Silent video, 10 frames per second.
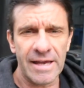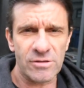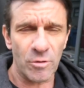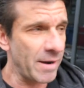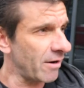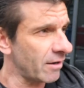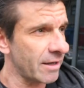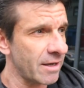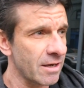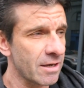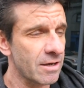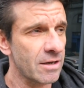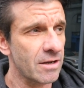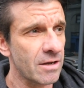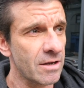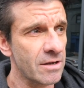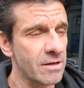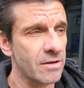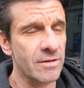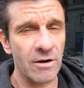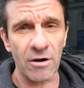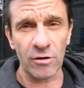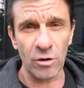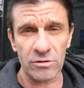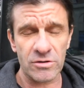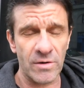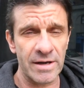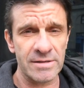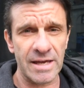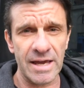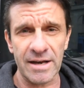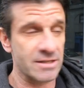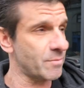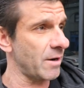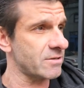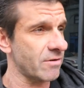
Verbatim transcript: okay, so apparently there are local trains and express